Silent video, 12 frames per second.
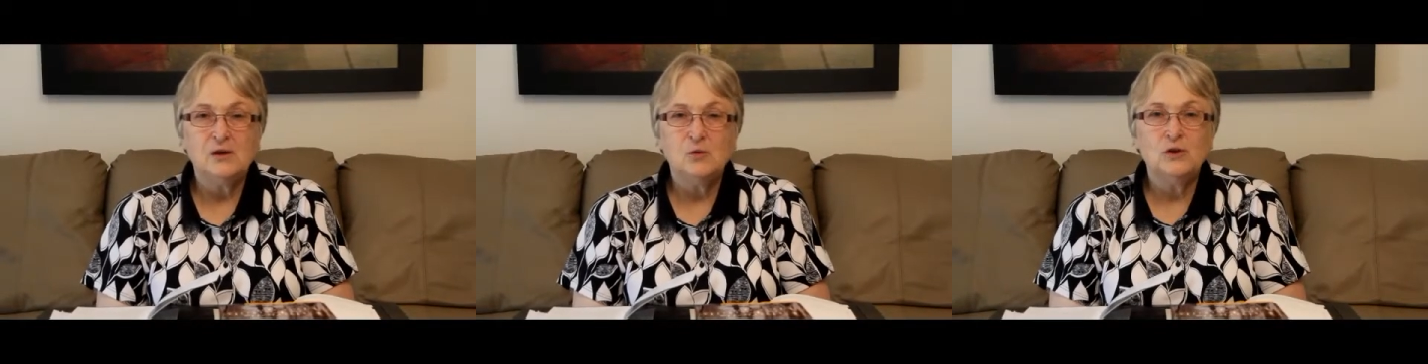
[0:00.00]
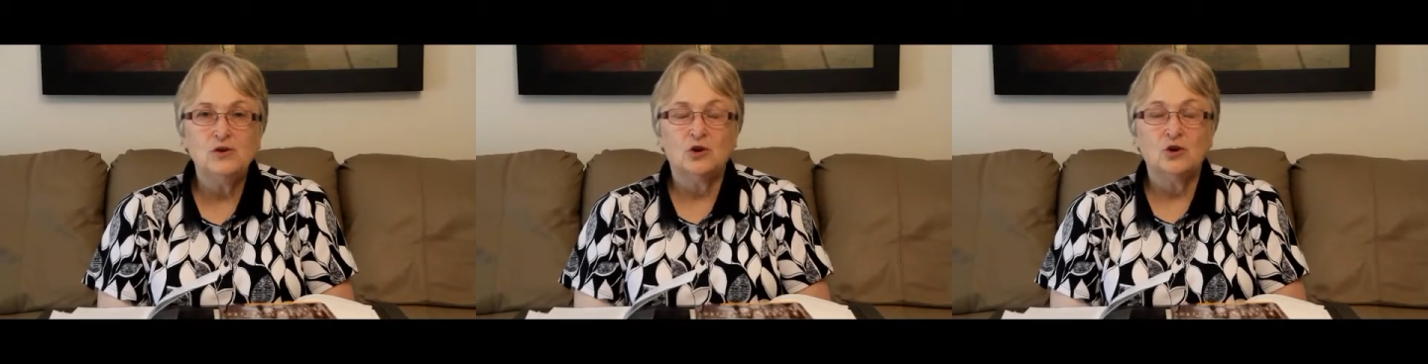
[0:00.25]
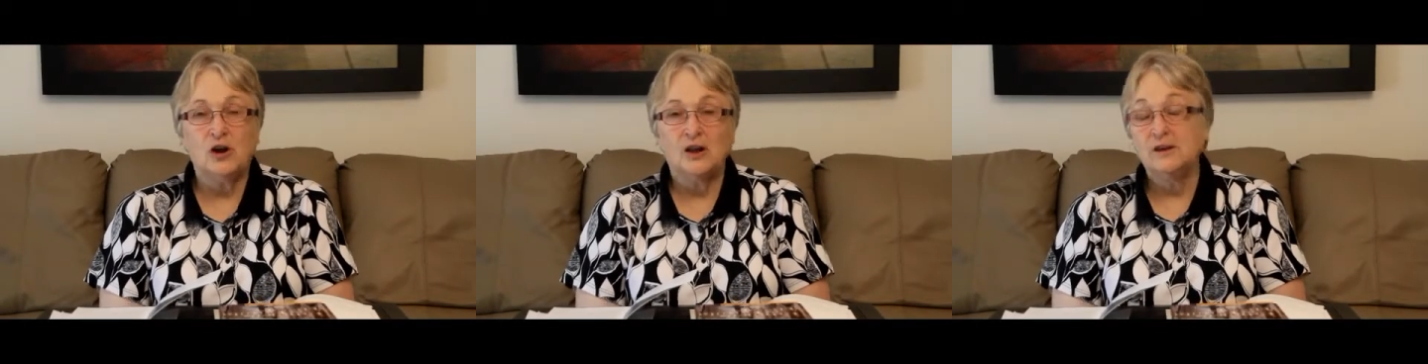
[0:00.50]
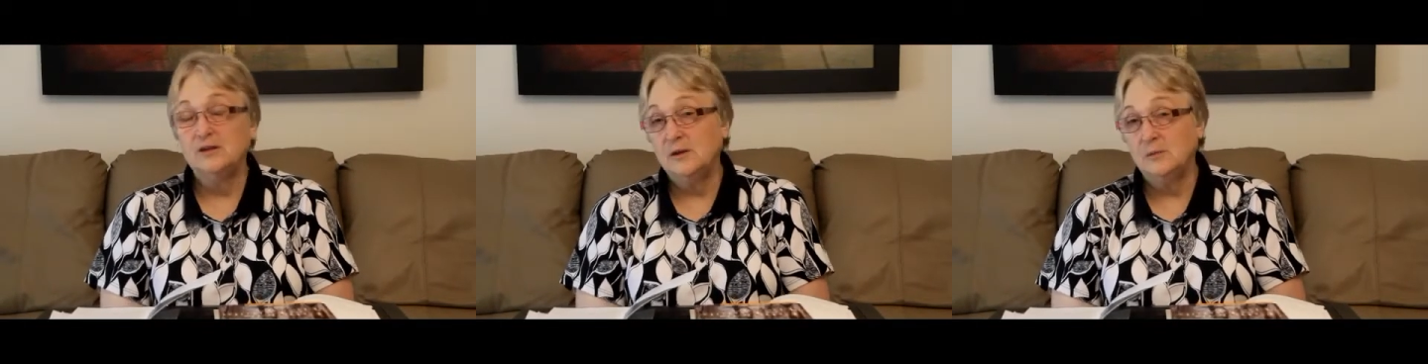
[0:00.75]
when you're
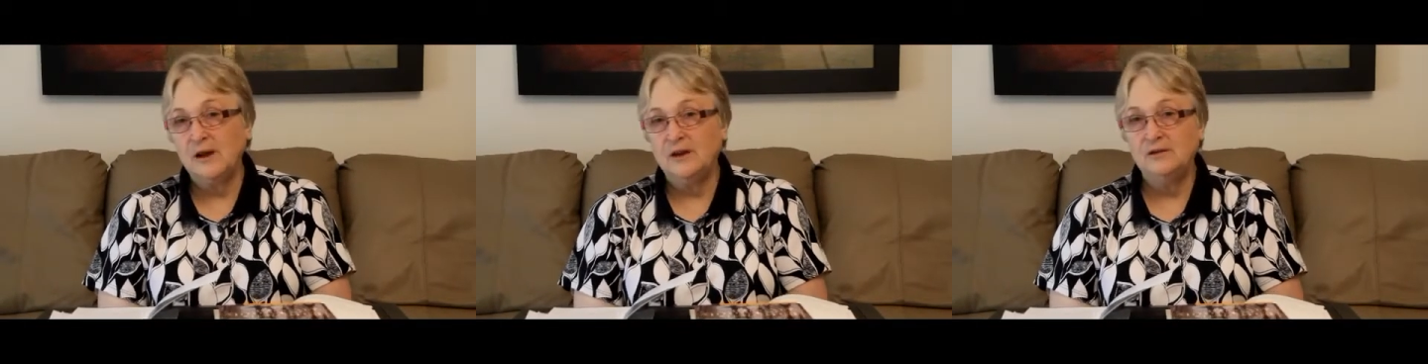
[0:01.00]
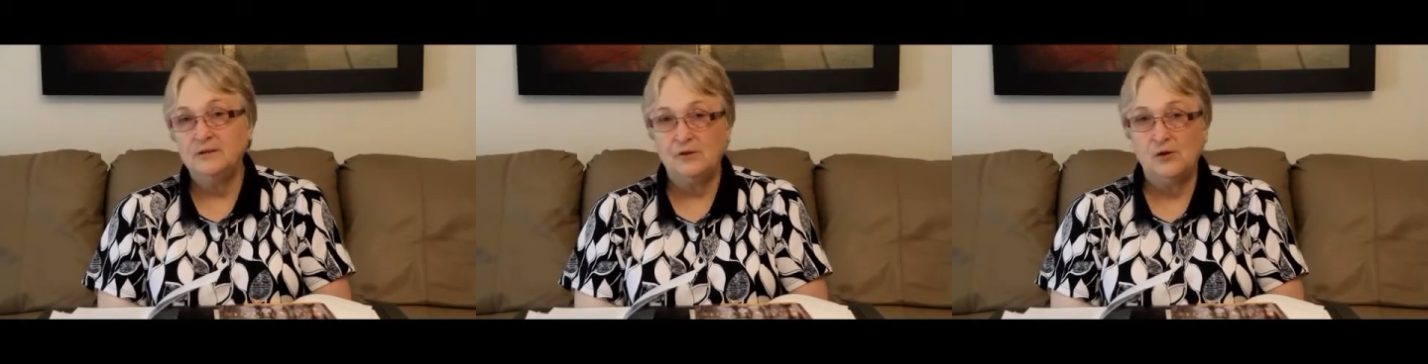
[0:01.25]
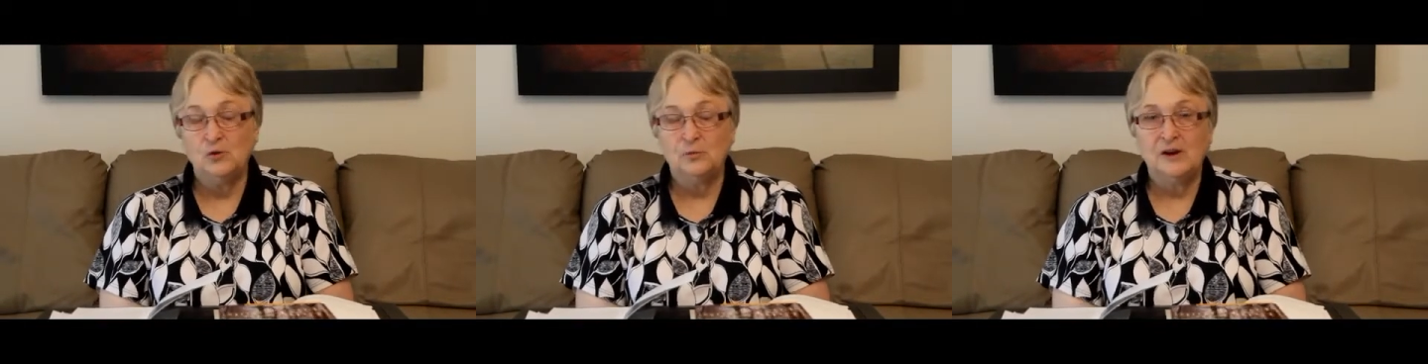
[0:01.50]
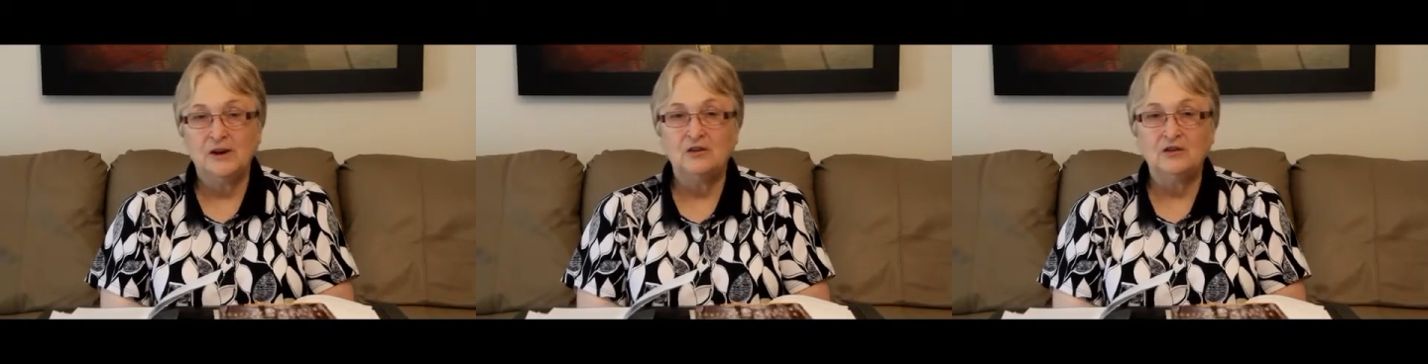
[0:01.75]
calling them on the
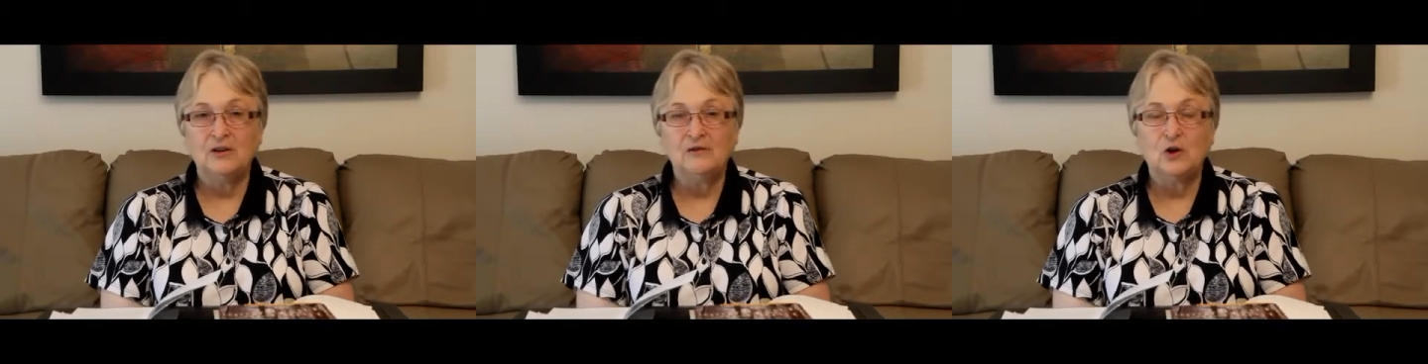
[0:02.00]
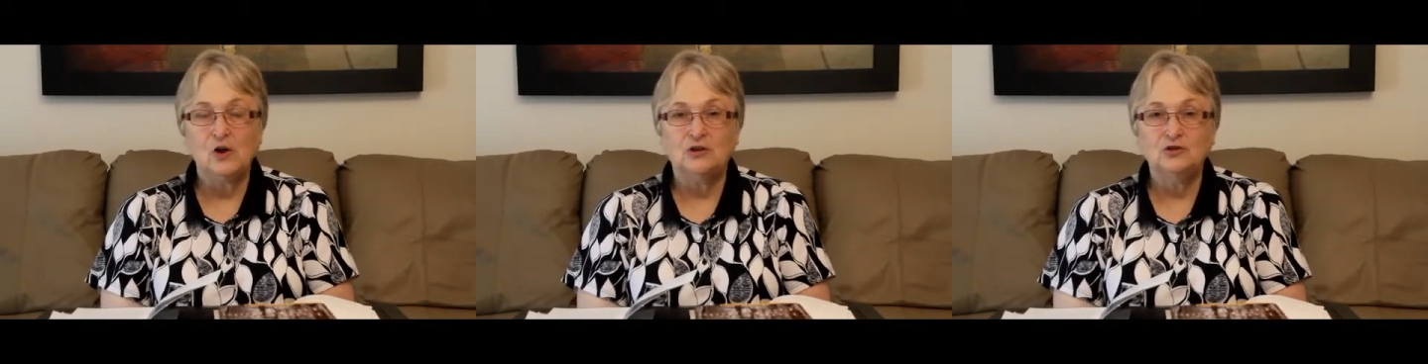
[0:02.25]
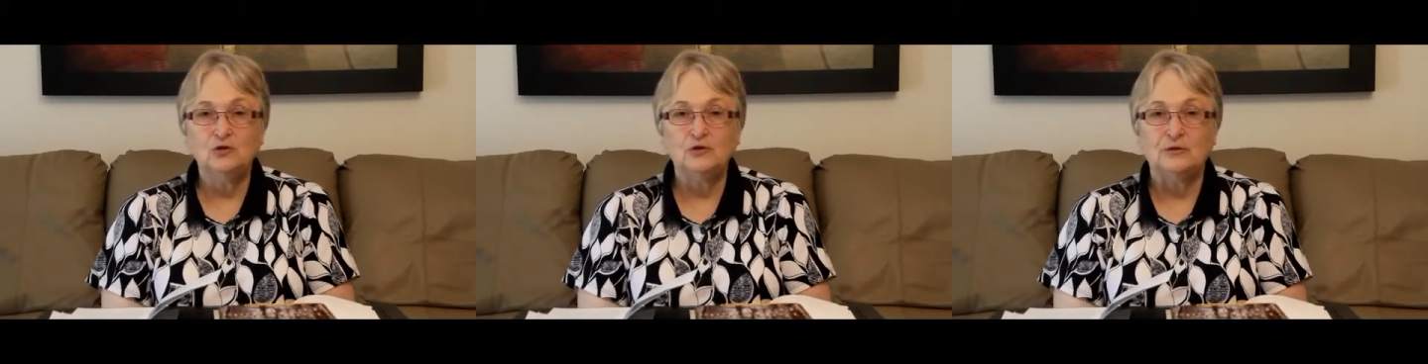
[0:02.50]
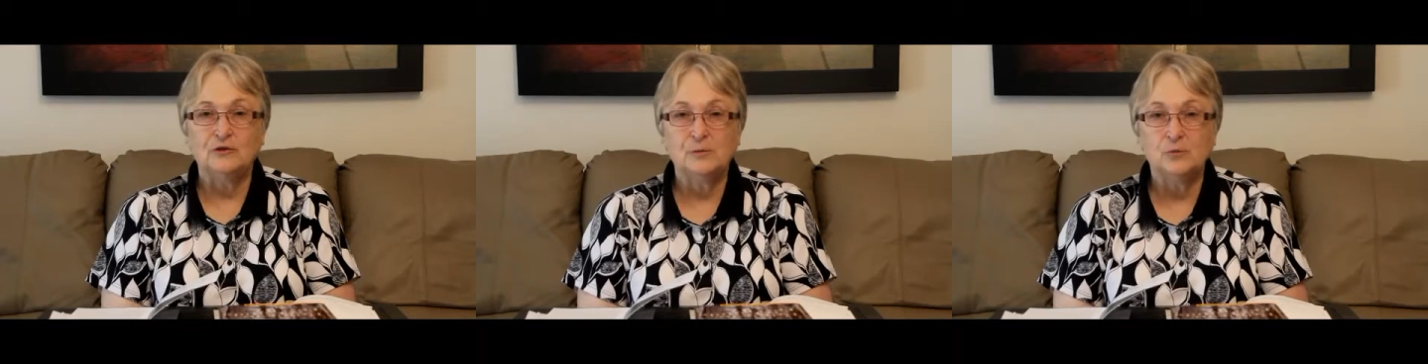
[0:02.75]
phone because they've called you
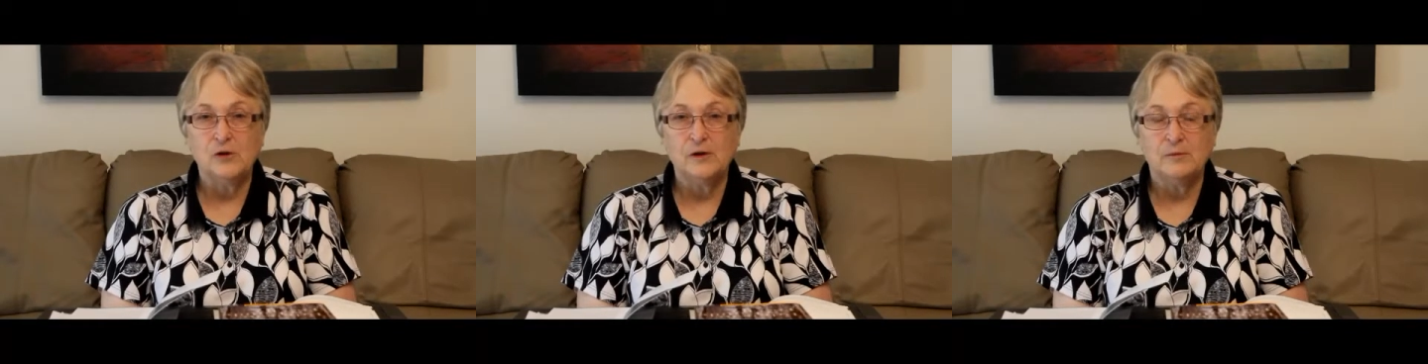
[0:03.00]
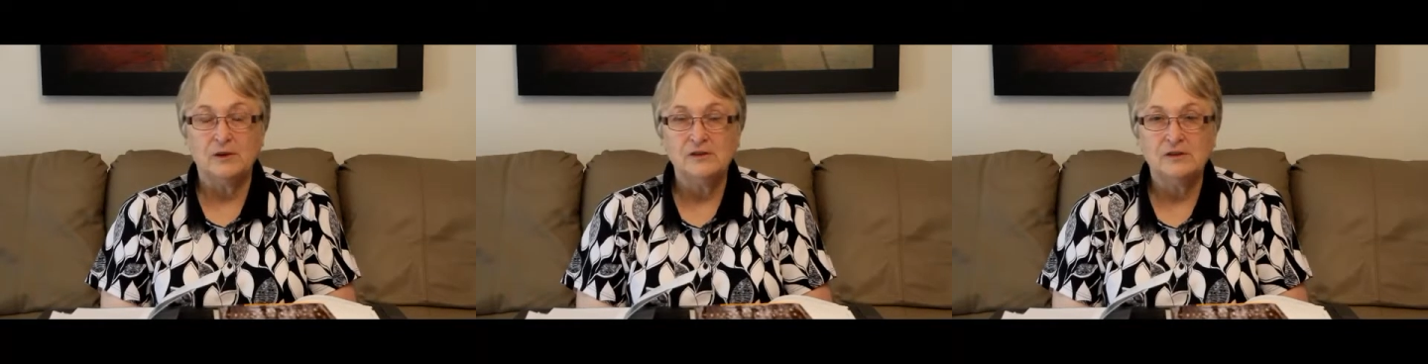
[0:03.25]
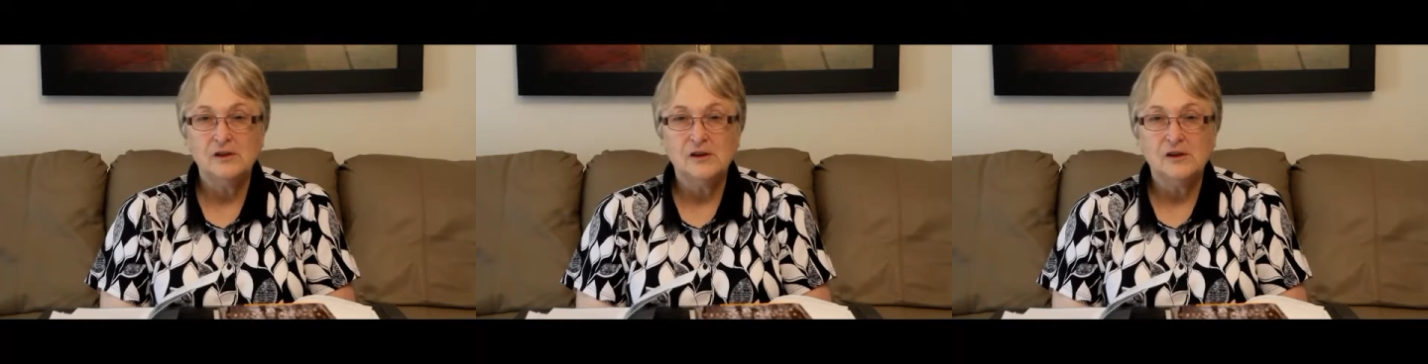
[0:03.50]
for an appointment.